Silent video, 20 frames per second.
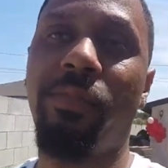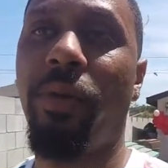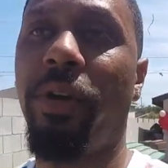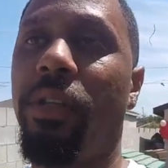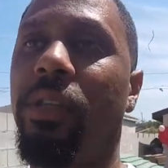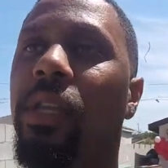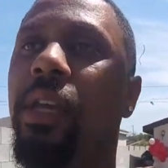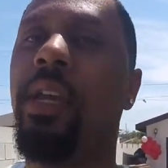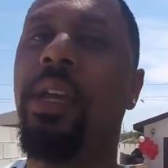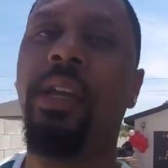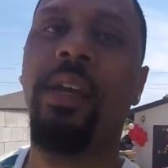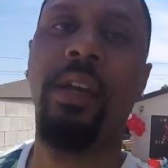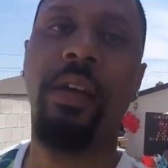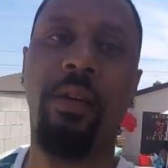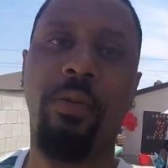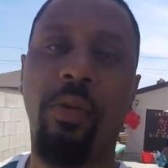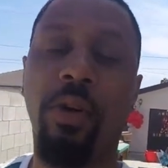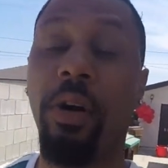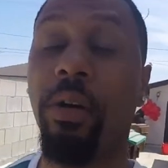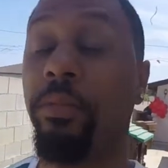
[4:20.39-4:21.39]
birthday.
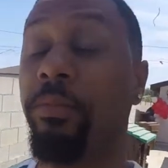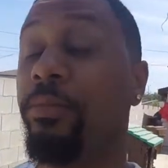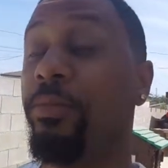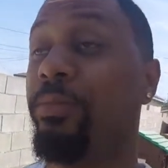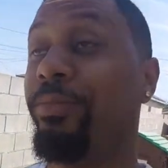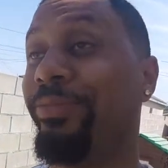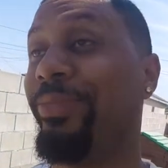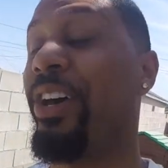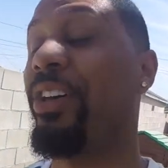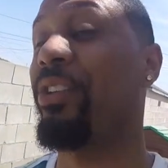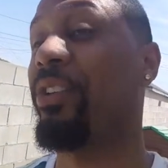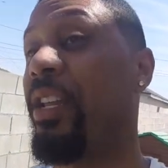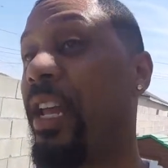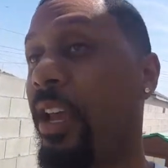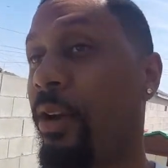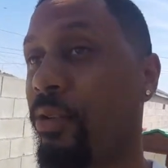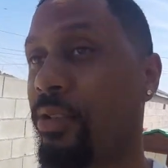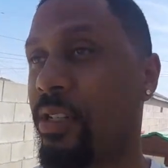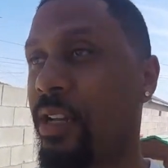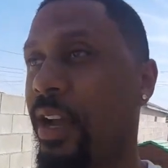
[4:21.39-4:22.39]
Well, the other day
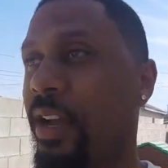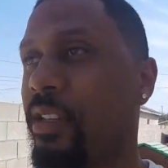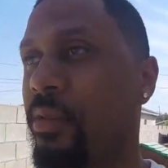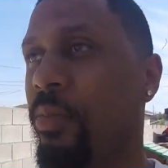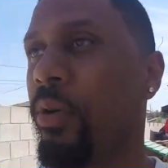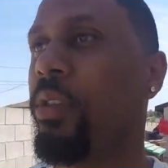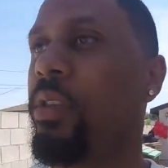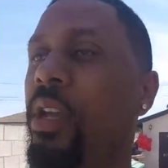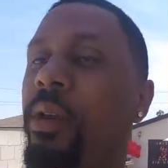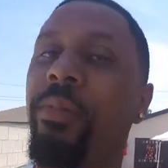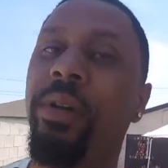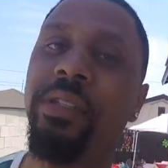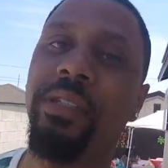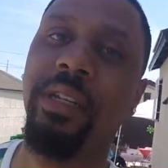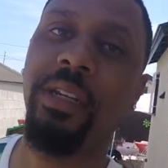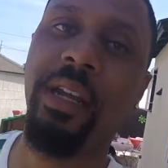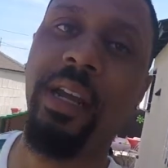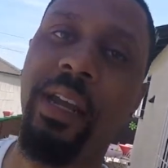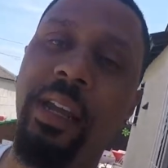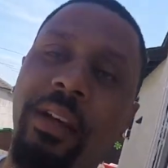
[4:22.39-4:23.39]
it was Naya's birthday, but
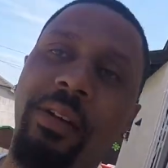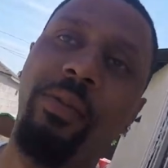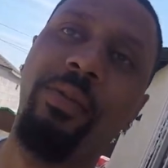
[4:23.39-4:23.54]
today